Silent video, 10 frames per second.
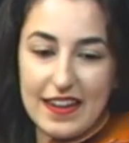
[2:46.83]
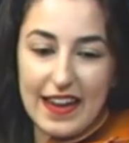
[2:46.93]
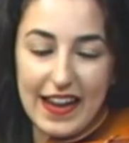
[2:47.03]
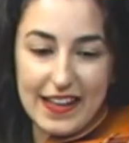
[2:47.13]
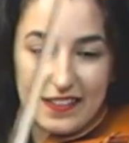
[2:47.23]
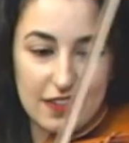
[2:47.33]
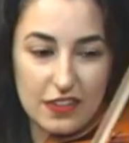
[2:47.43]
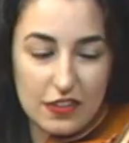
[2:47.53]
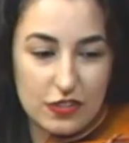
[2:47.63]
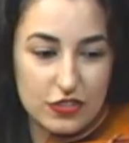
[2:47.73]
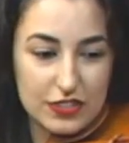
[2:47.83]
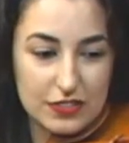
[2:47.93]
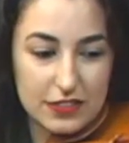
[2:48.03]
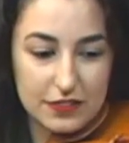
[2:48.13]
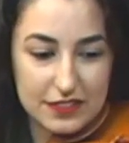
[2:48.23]
and you just
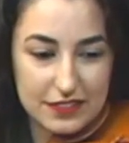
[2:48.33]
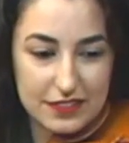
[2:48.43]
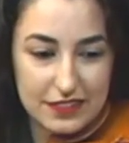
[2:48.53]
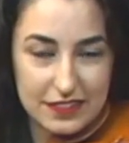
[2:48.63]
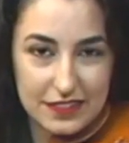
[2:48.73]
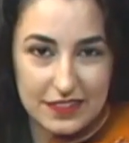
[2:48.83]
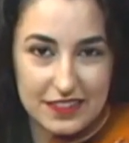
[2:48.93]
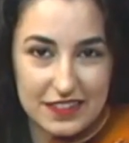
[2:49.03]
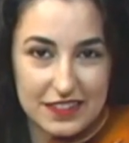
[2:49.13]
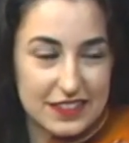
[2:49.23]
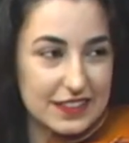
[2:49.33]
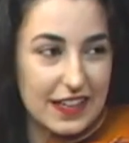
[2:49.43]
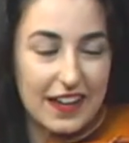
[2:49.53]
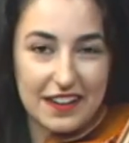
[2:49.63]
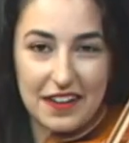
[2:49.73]
sort of
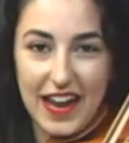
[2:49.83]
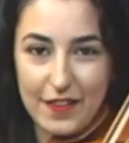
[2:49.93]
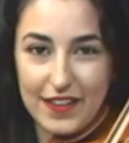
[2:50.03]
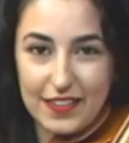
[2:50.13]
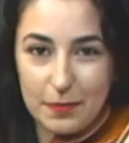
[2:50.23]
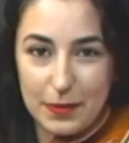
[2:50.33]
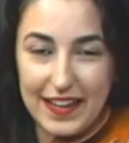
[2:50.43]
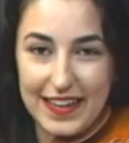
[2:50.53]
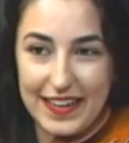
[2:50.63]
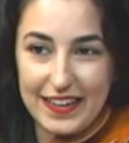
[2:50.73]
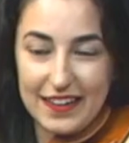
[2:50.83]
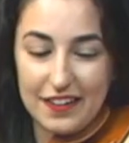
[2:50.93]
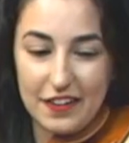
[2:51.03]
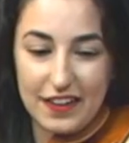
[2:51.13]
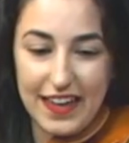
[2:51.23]
start having to play,
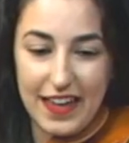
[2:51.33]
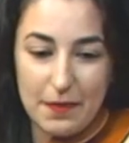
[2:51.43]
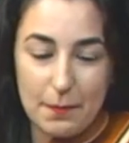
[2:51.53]
okay?